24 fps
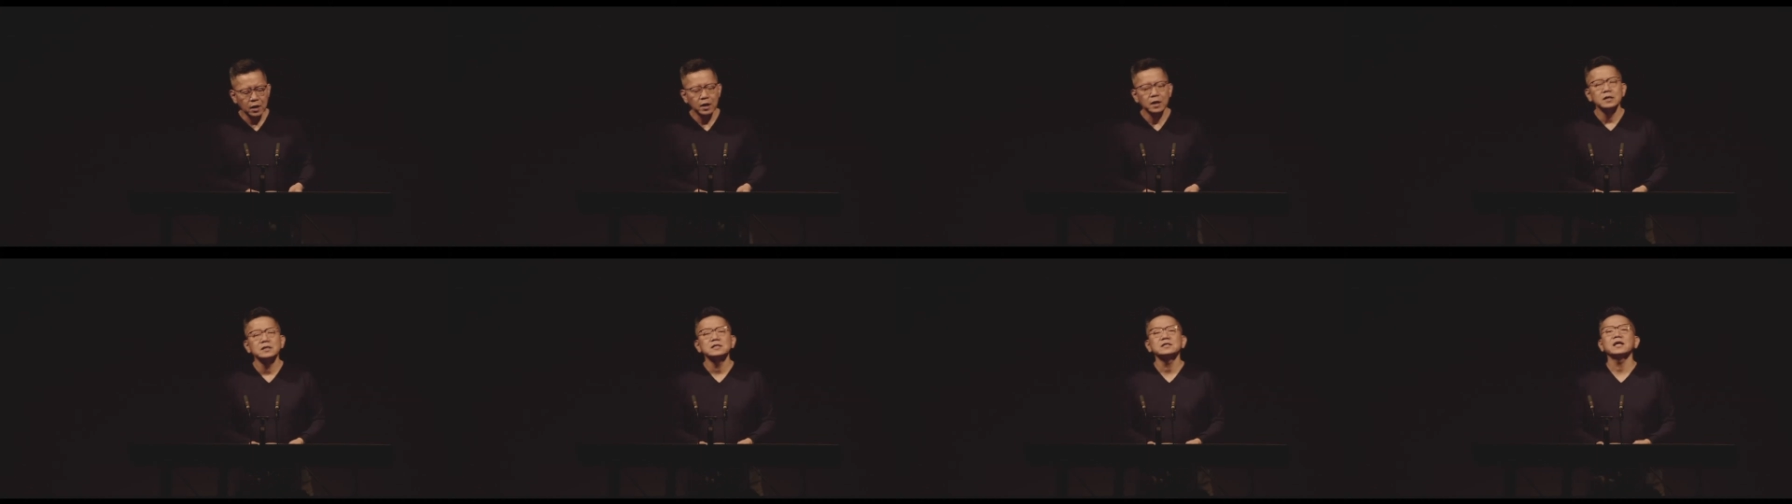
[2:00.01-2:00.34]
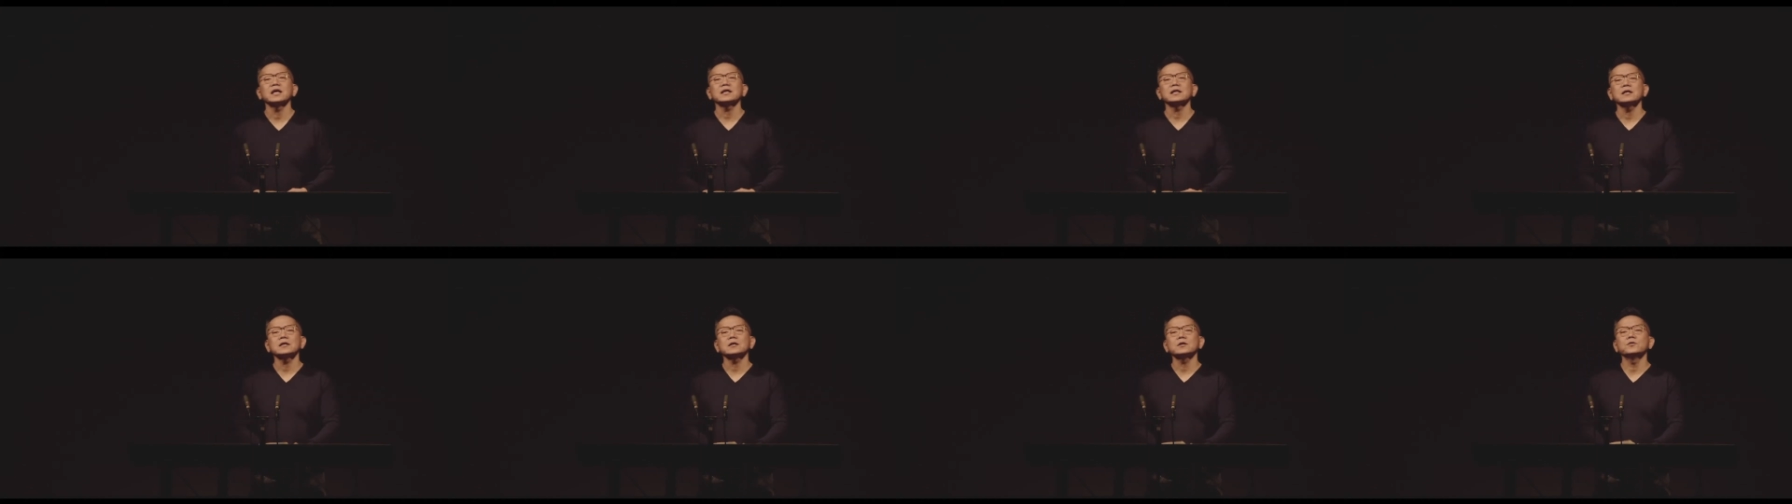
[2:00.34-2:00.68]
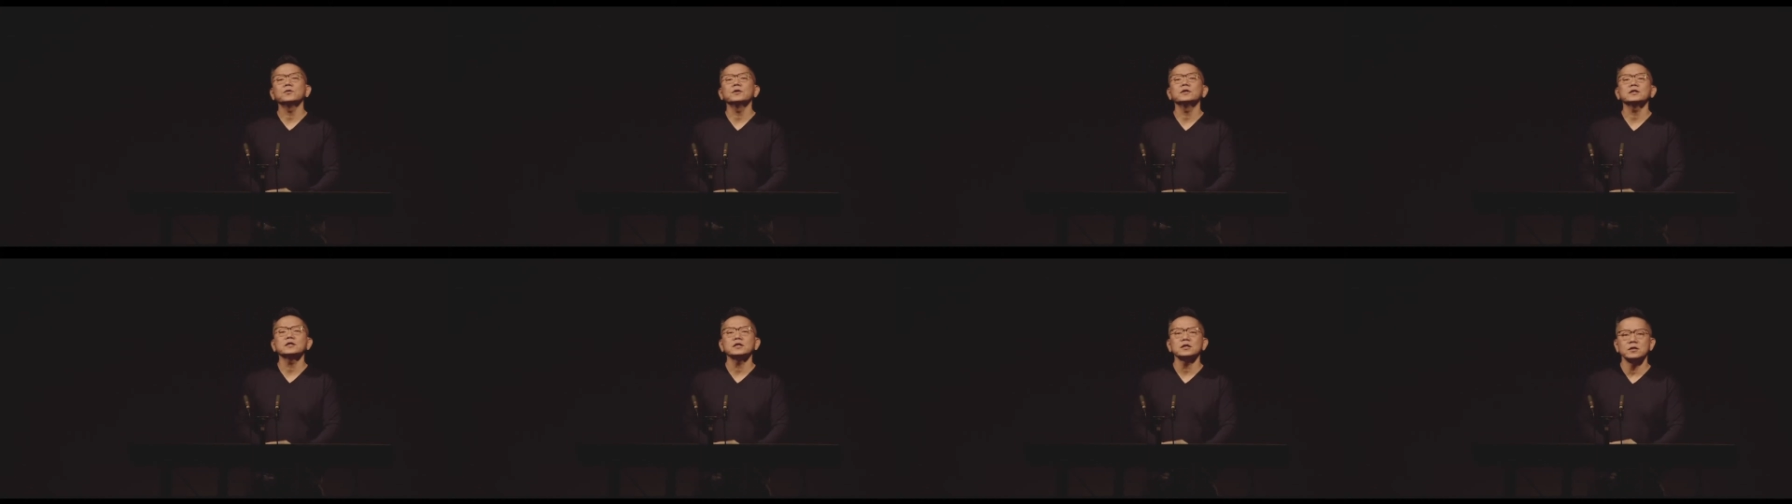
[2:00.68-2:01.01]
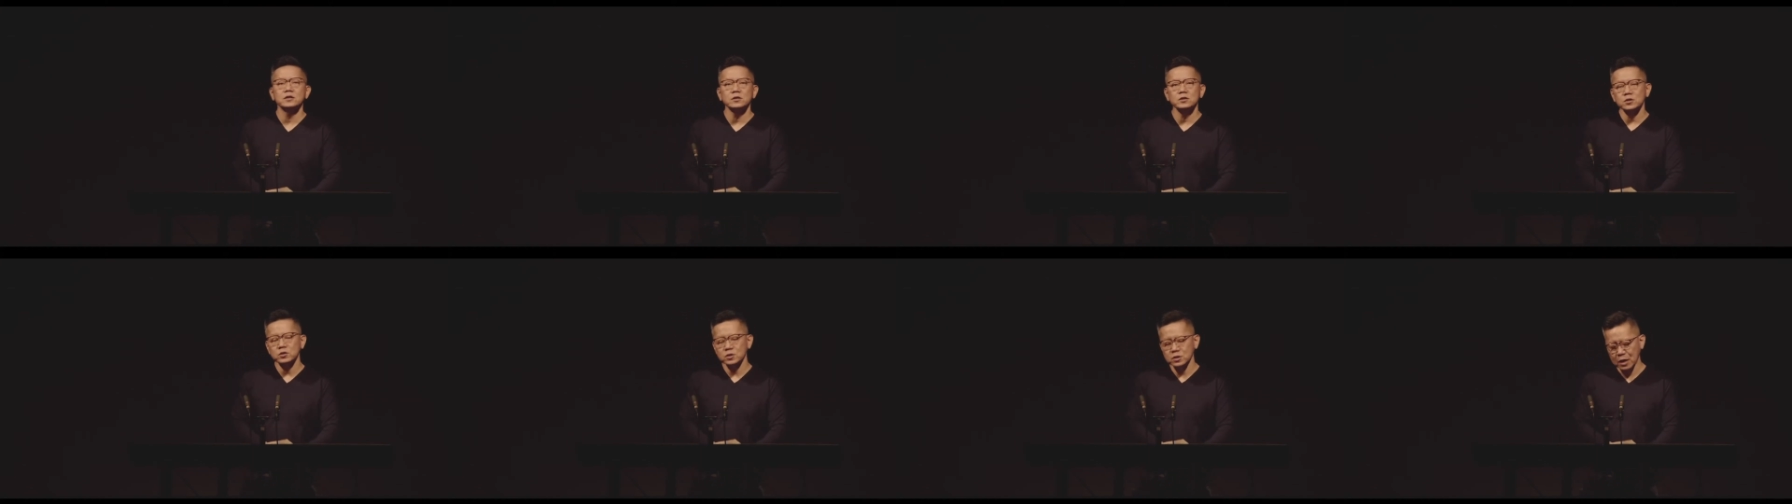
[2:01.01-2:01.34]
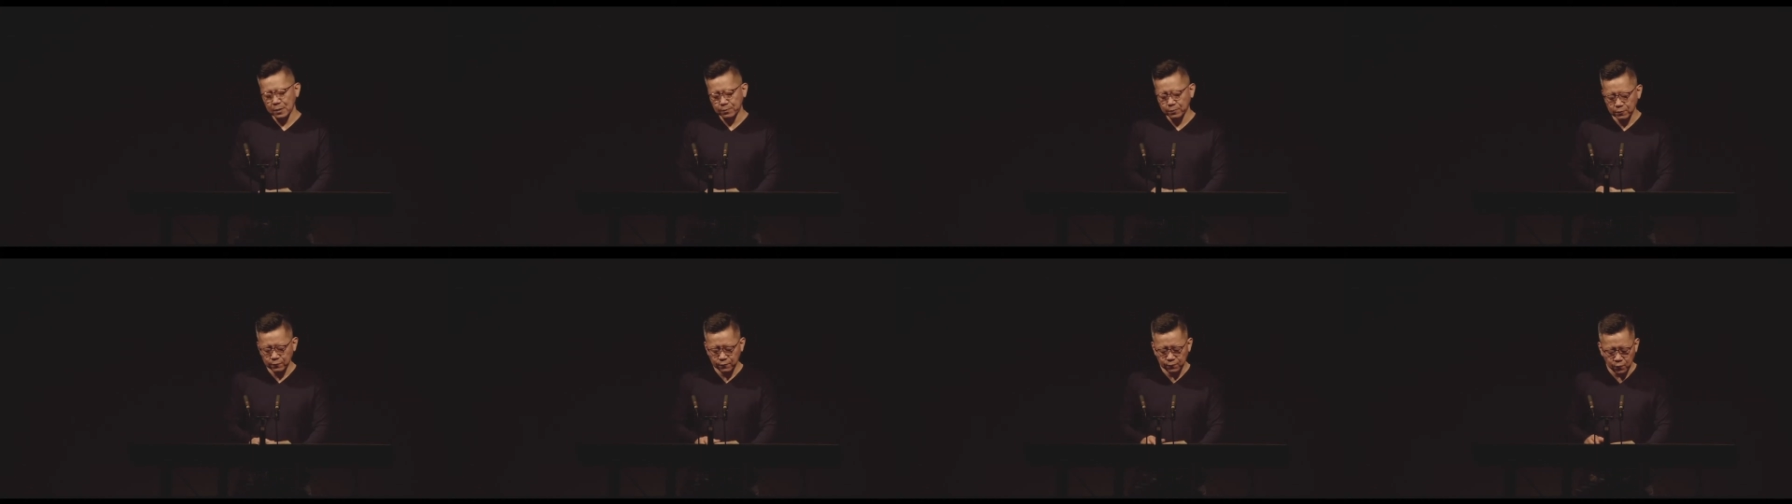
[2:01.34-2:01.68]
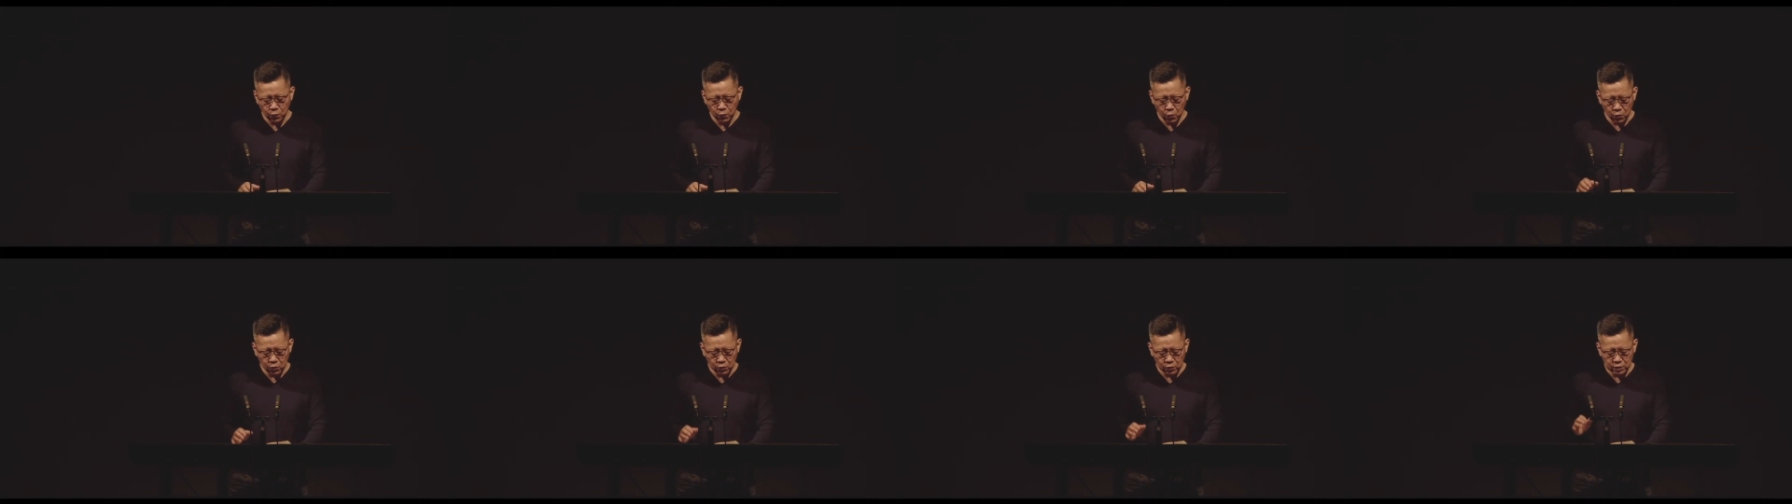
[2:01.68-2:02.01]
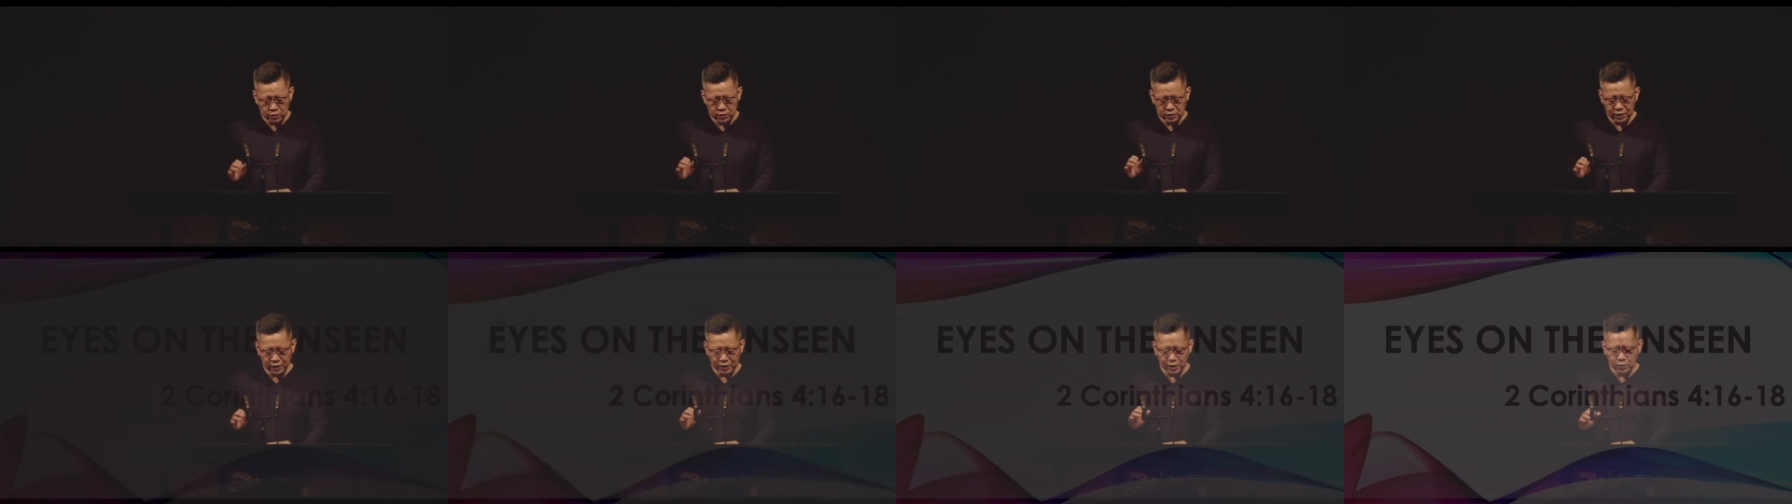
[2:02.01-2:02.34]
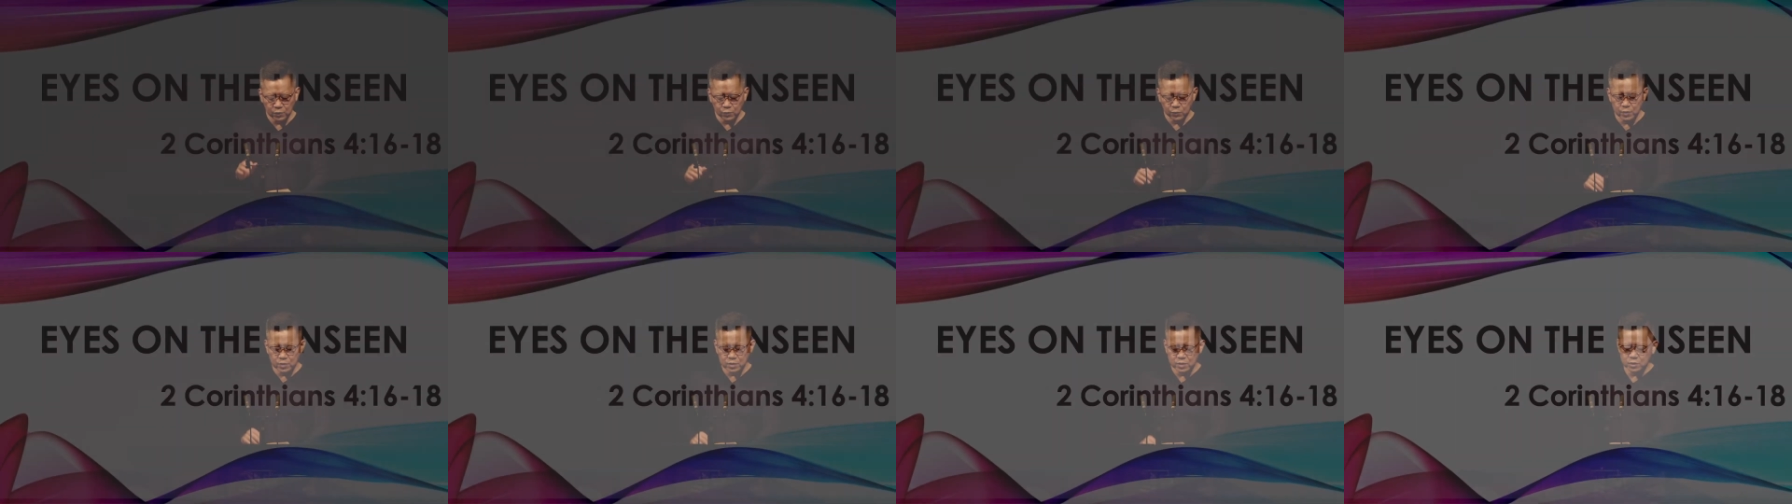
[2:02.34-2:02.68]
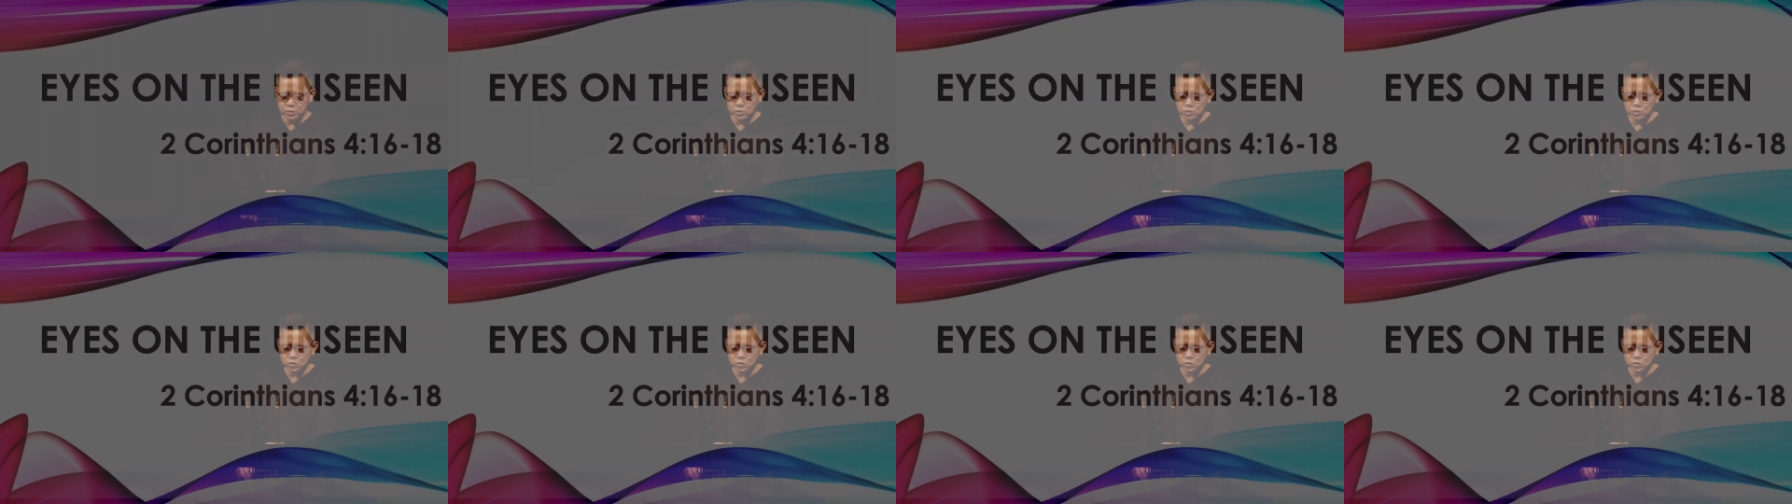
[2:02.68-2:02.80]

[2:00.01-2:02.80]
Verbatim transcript: 2 Corinthians chapter 4, 2 Corinthians